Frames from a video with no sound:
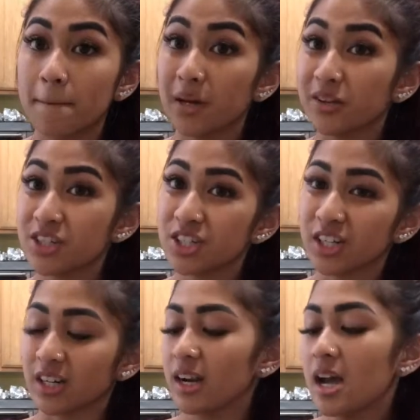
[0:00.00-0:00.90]
powdered
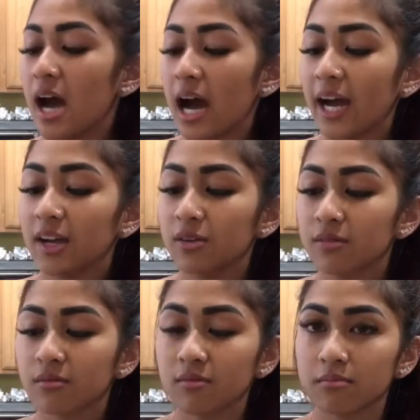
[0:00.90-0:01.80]
sugar. I don't
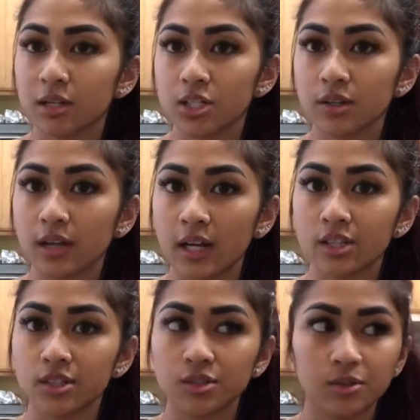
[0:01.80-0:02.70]
measure it, I
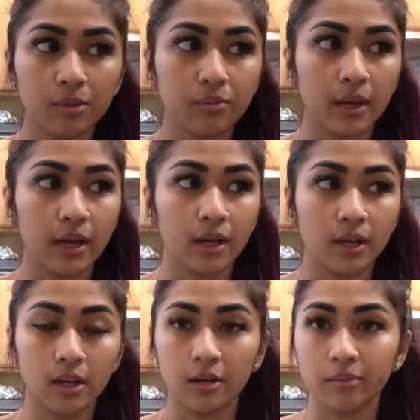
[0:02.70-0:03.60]
just do it by
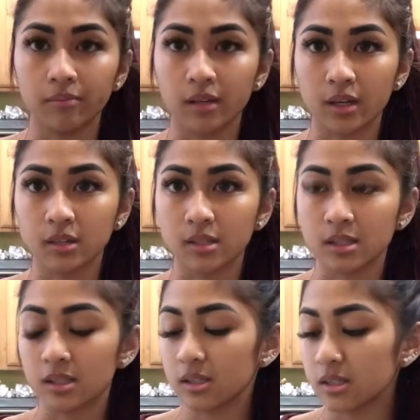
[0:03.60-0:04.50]
the
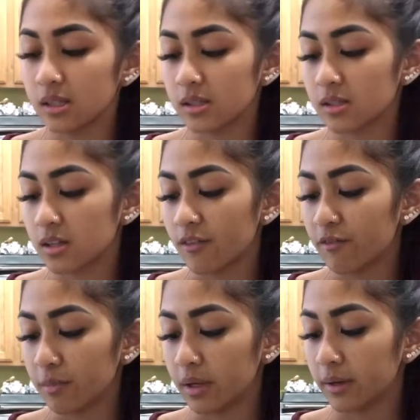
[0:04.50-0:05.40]
consistency and stuff,
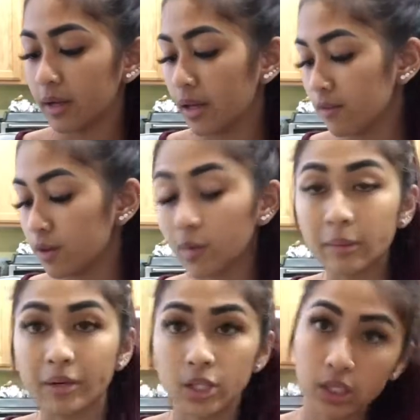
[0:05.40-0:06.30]
but if you want to
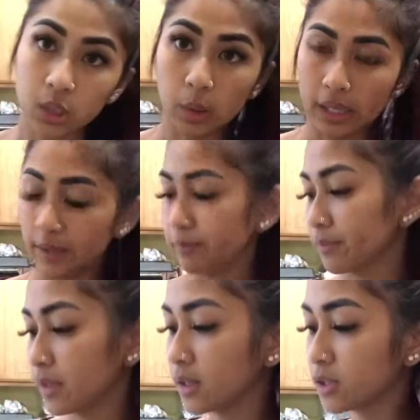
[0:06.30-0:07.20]
measure it, you can.
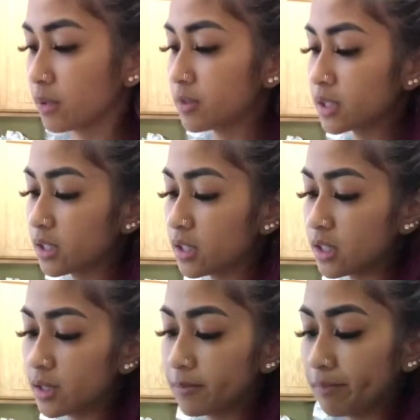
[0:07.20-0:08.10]
So I'm just
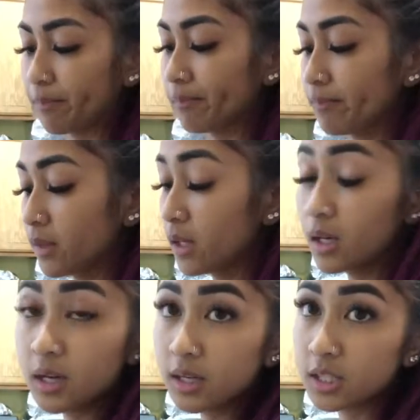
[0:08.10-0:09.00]
gonna
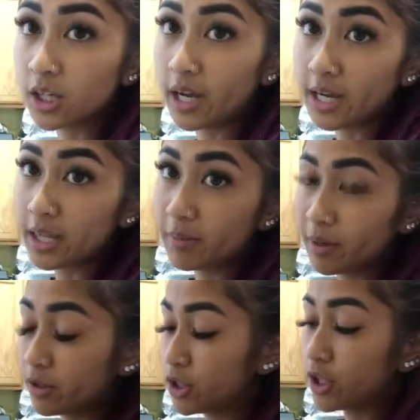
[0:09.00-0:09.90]
start adding the
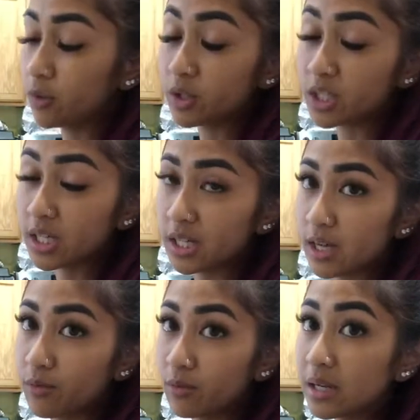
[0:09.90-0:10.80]
powdered sugar, which can
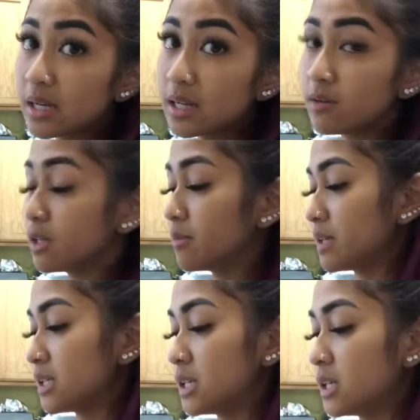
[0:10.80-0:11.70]
get really, really
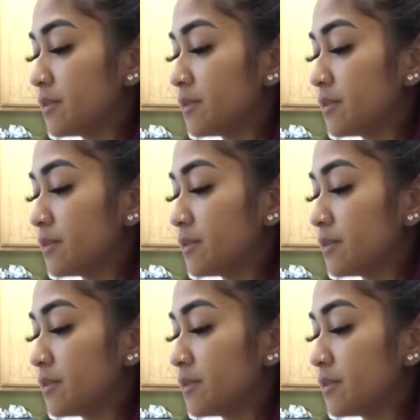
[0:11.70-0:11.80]
messy.